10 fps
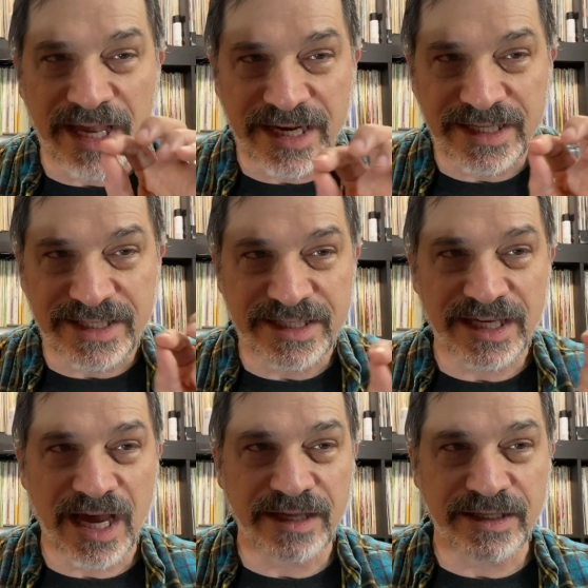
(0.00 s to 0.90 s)
edits
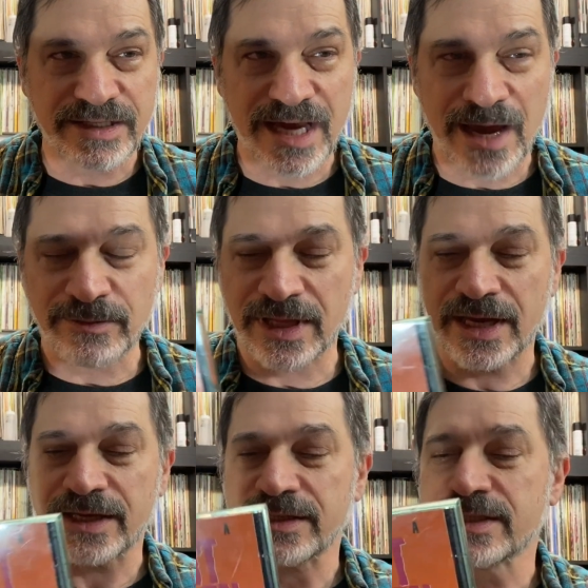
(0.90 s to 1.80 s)
on the
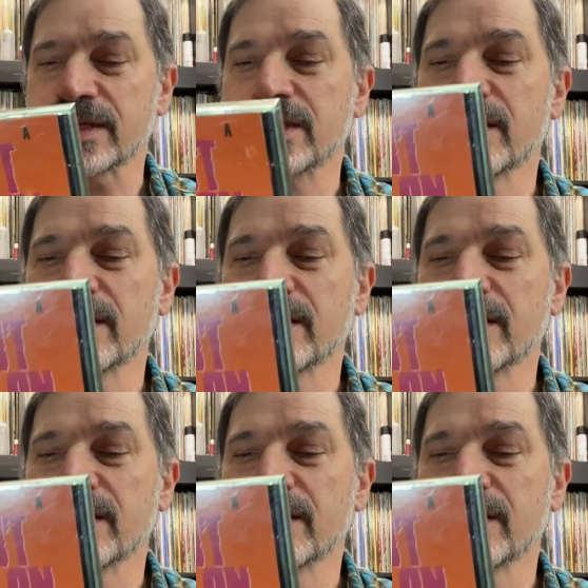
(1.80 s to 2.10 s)
timelines,